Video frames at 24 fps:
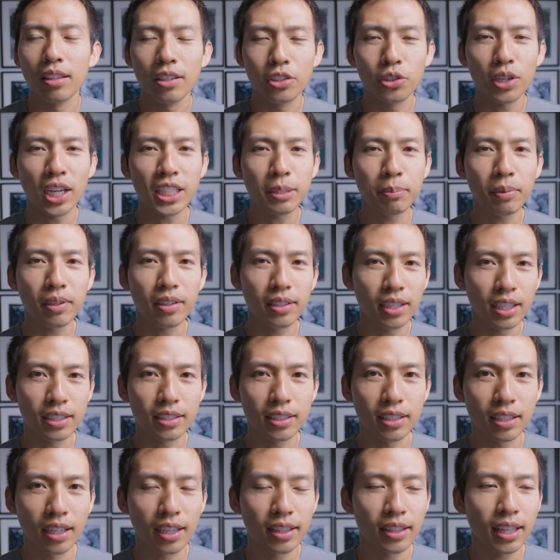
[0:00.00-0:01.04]
The transmitter
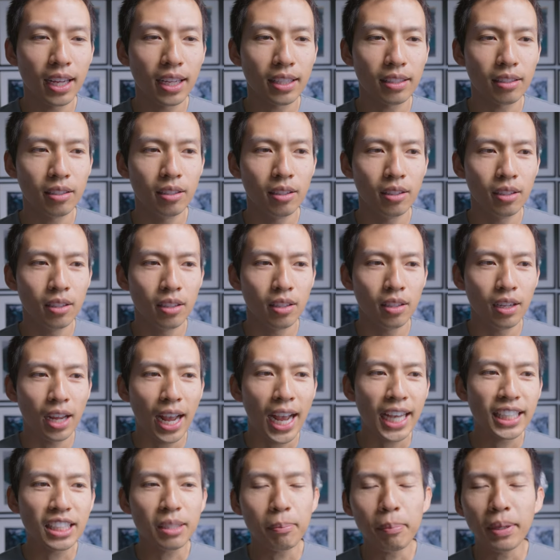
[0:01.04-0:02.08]
doesn't. And that
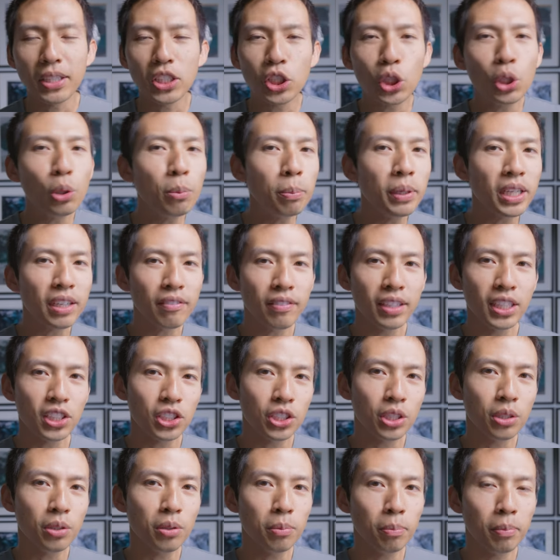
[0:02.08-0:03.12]
hasn't been too big of an
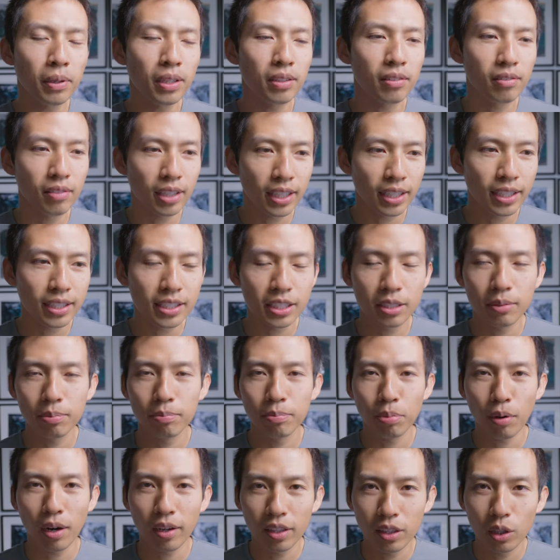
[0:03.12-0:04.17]
issue, but it is
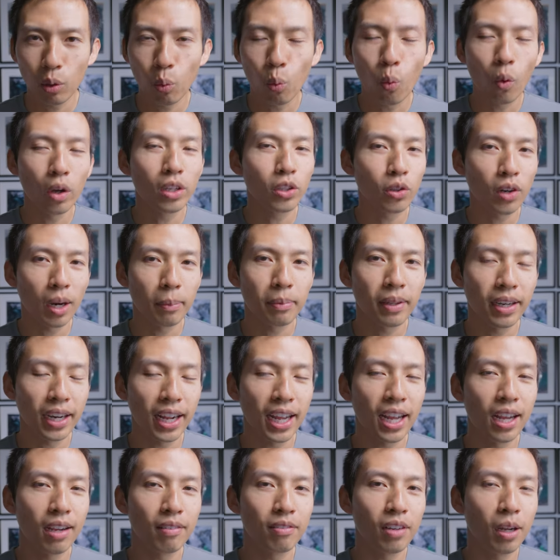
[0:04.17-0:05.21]
probably the one gripe that I
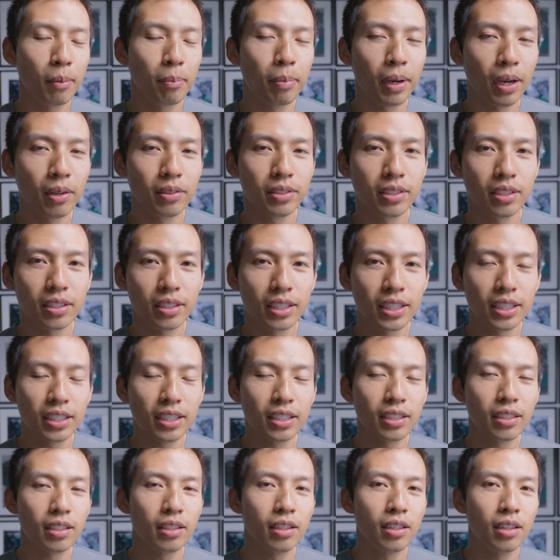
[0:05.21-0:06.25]
have about
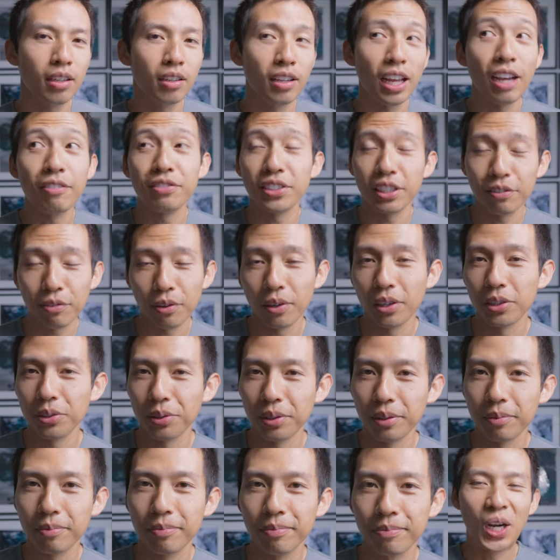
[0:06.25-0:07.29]
the
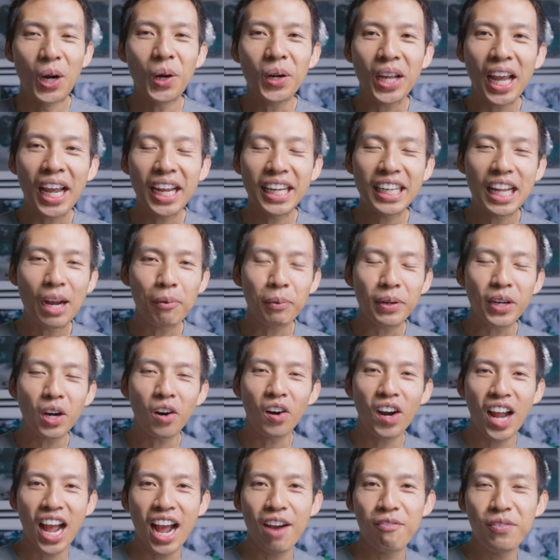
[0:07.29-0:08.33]
FJ400. Okay, now we
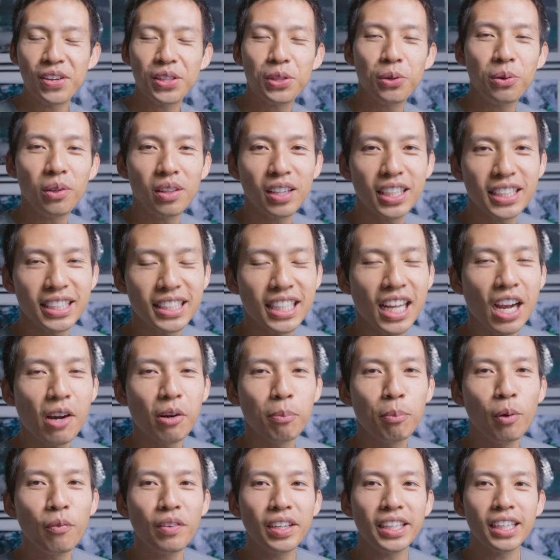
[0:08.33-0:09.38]
are halfway through the list now,
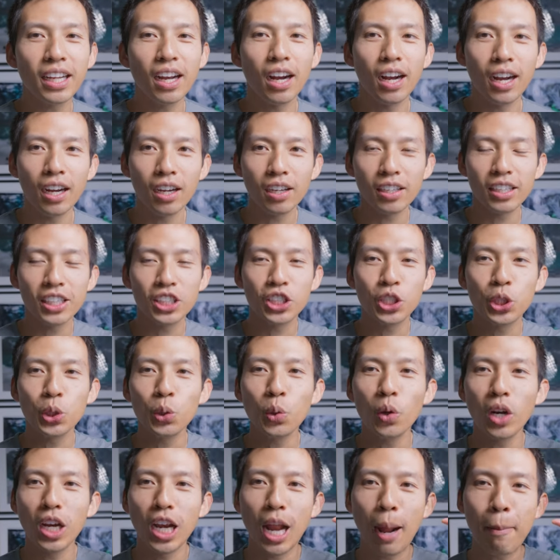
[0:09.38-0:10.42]
moving on
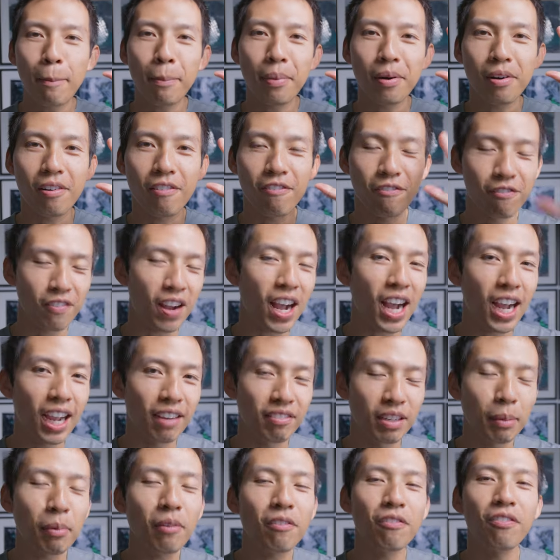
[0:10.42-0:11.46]
to number
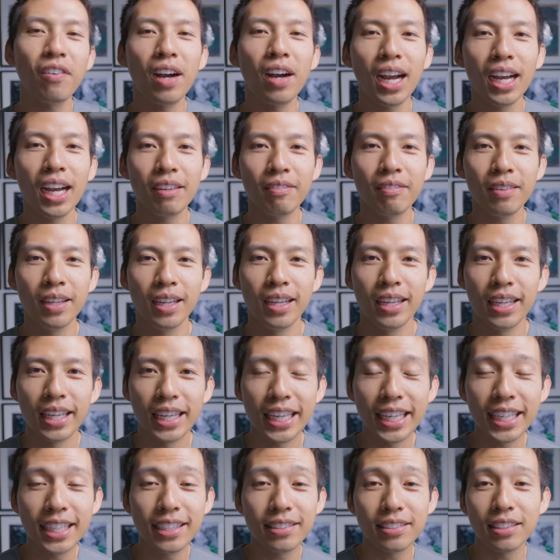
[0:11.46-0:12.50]
5. Number 5
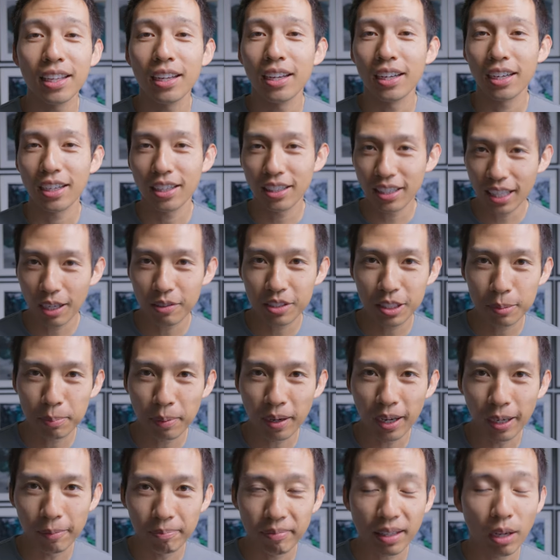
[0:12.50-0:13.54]
is
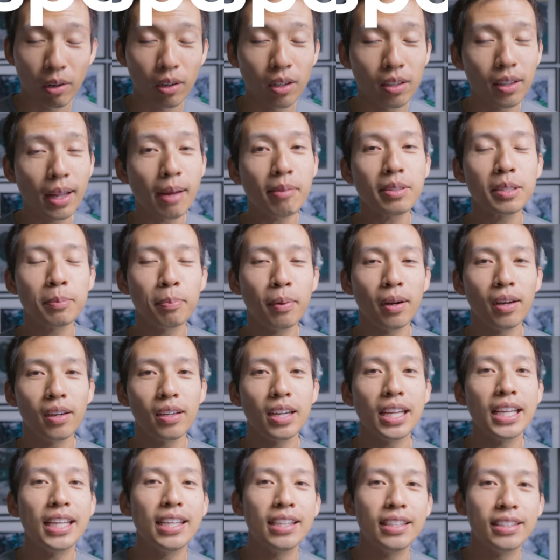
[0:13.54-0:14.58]
CloudSpot. Now
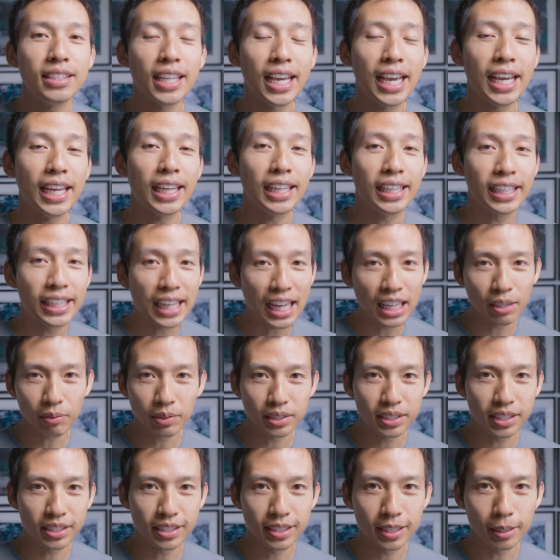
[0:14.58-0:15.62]
CloudSpot is a gallery
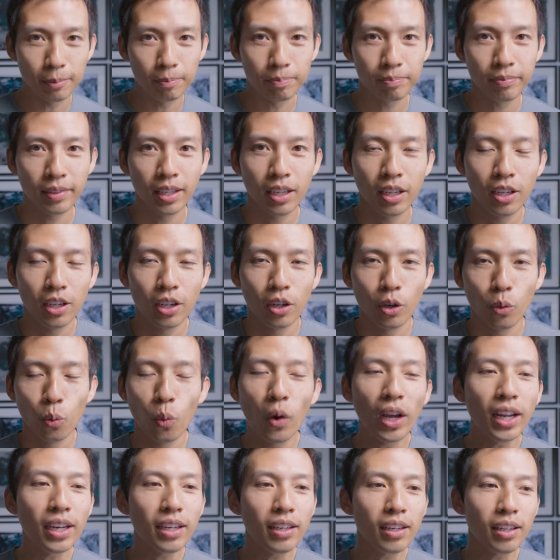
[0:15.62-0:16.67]
system.
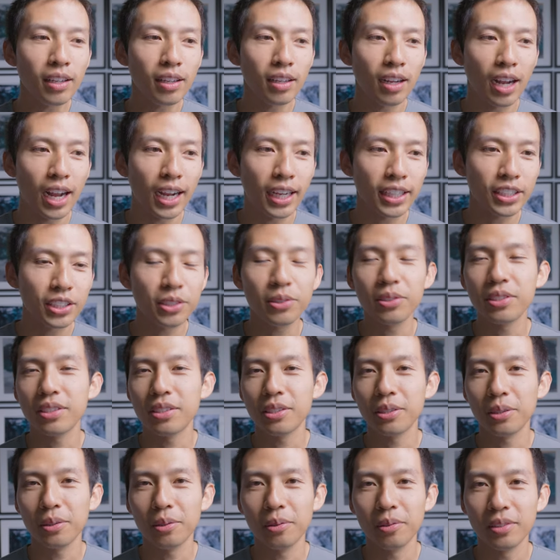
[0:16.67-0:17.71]
When I used
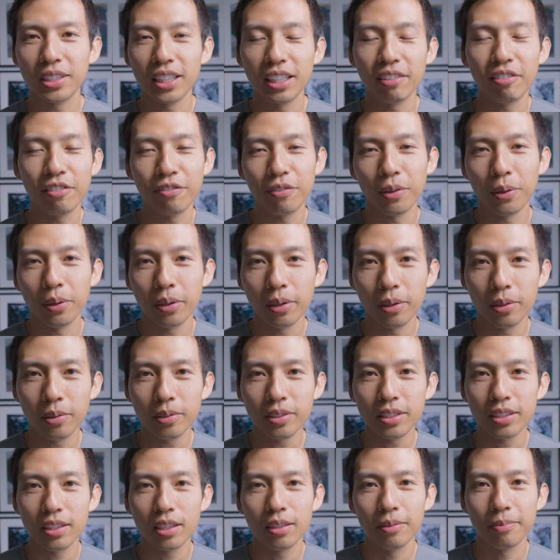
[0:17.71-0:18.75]
to deliver
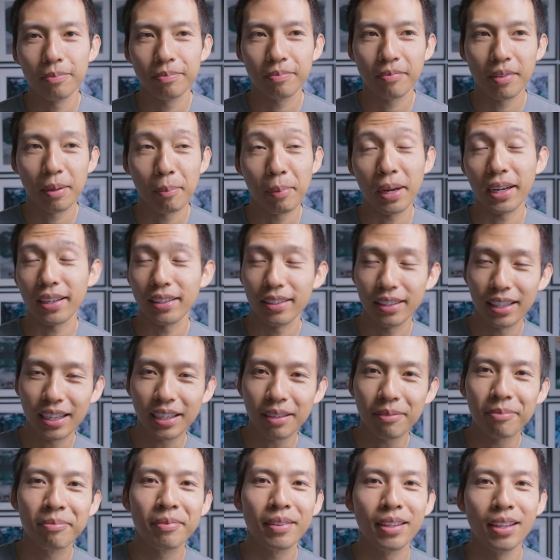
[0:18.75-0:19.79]
photos back in the
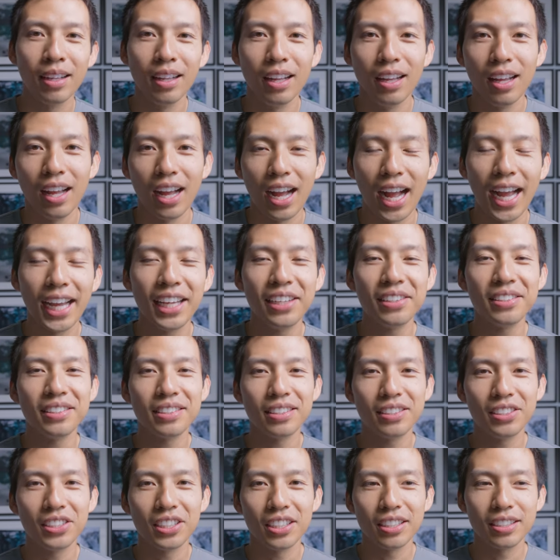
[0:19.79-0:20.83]
day, I used
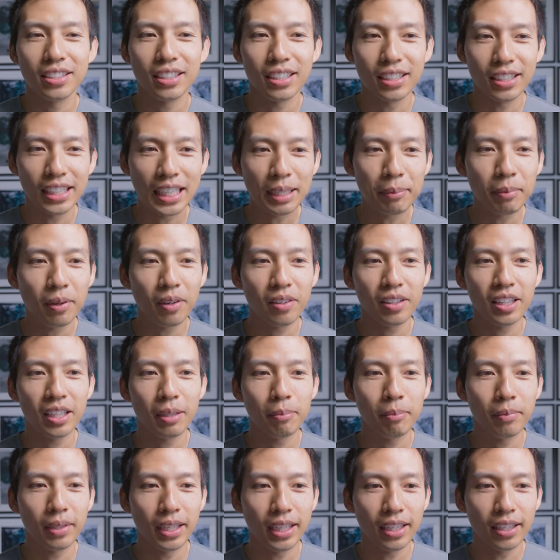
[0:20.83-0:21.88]
to just email
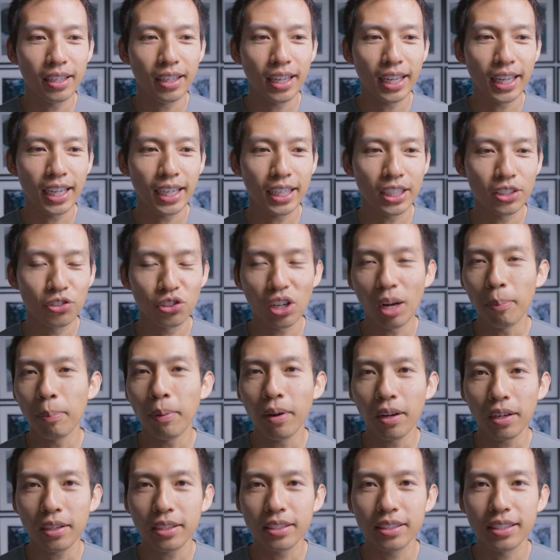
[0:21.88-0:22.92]
them in a
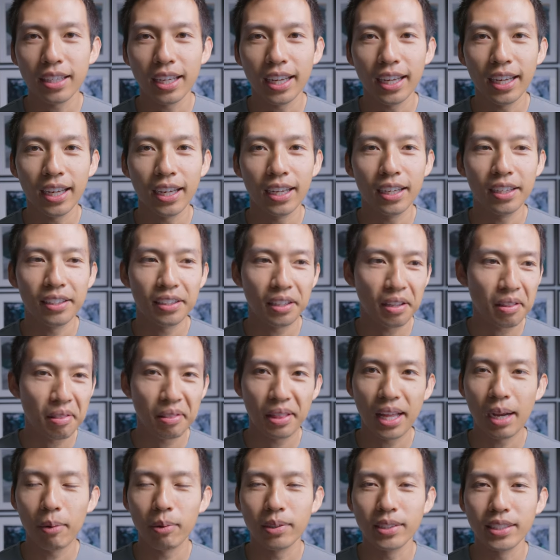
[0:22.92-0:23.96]
Dropbox and
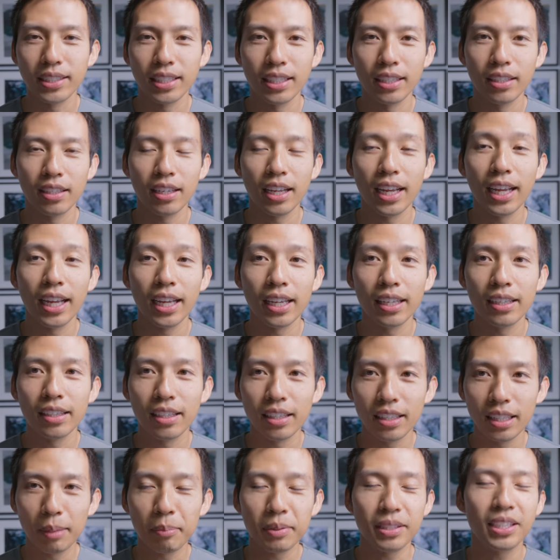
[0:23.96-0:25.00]
that was it.
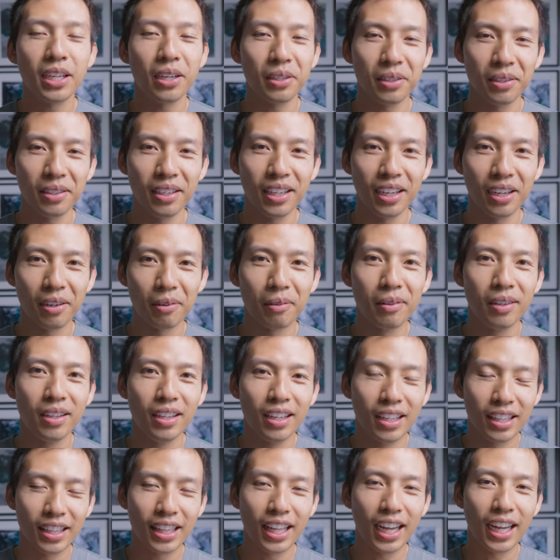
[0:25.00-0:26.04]
And let me tell you now
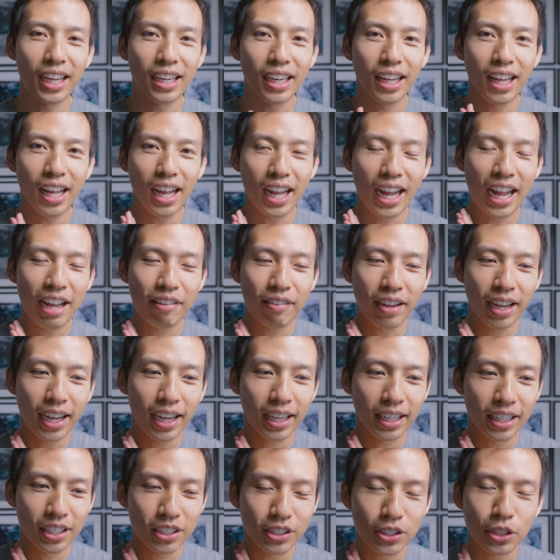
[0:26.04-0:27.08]
that I've
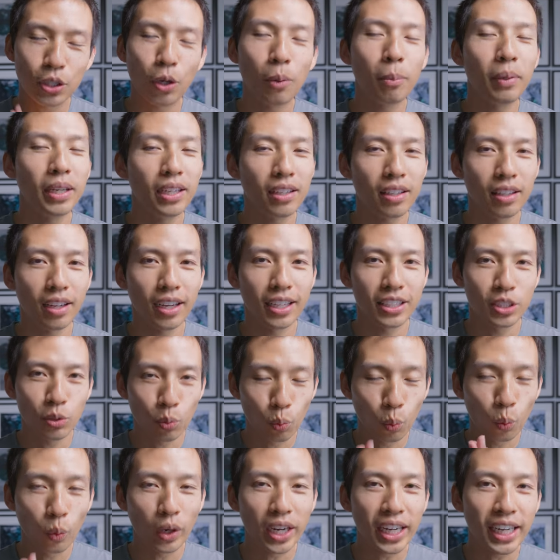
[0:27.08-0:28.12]
had so many clients
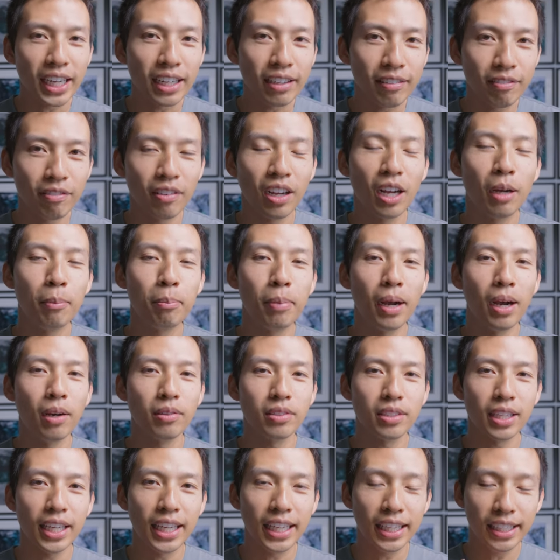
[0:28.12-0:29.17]
rave
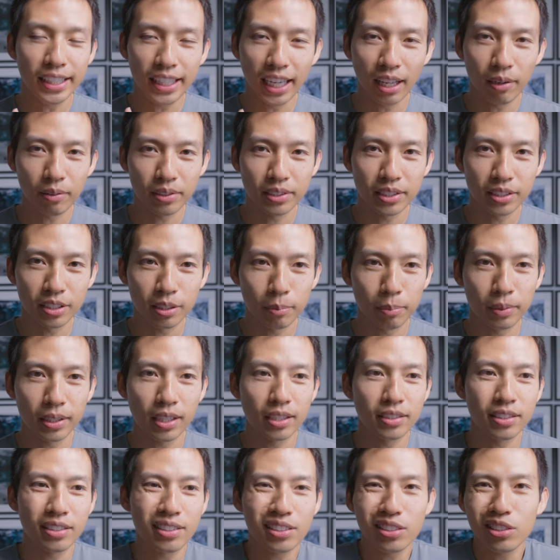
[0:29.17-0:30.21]
about a gallery system
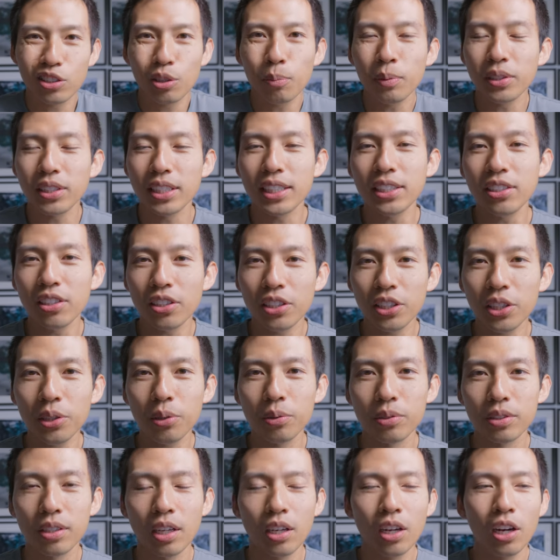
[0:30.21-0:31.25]
because it's just so much easier to
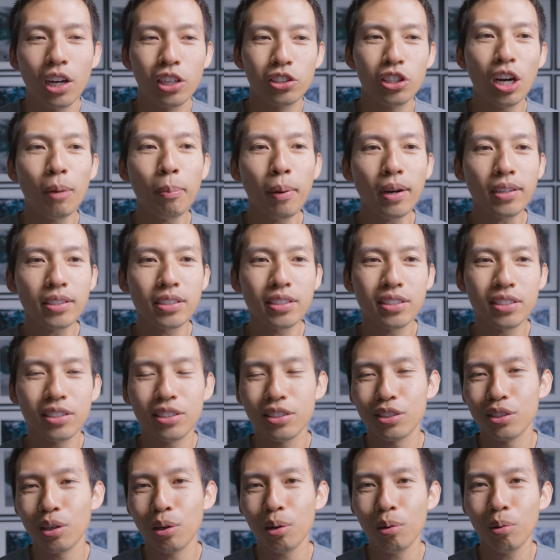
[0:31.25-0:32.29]
use. A Dropbox is
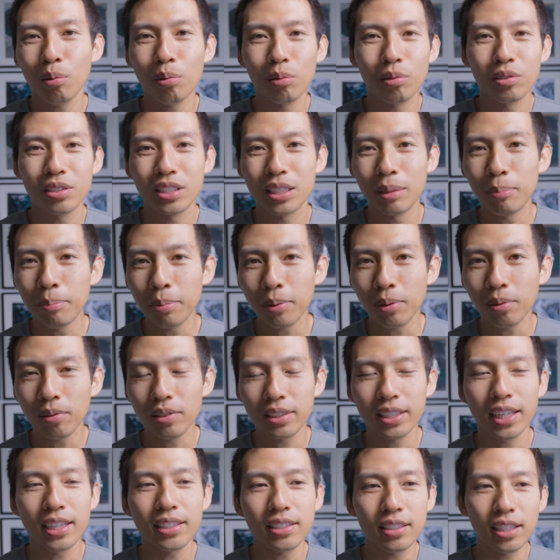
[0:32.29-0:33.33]
just so simple.
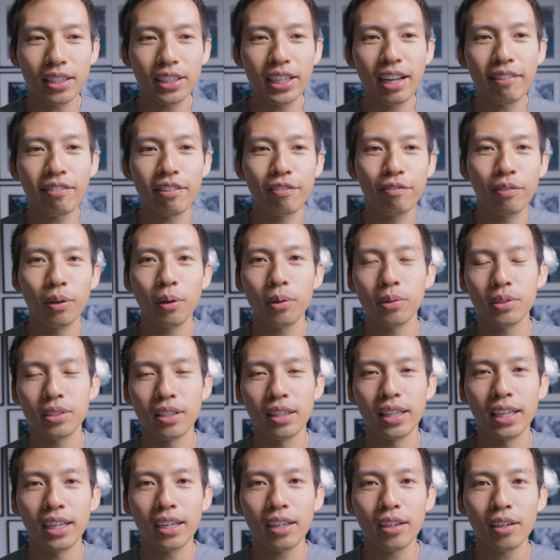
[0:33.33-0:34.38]
Yes, like you have the photos
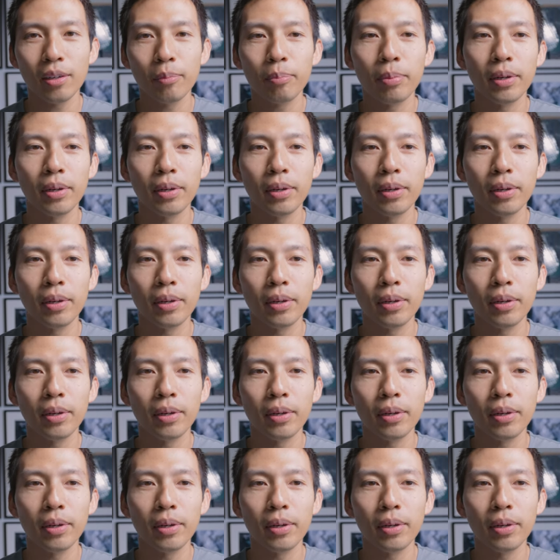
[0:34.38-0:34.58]
there,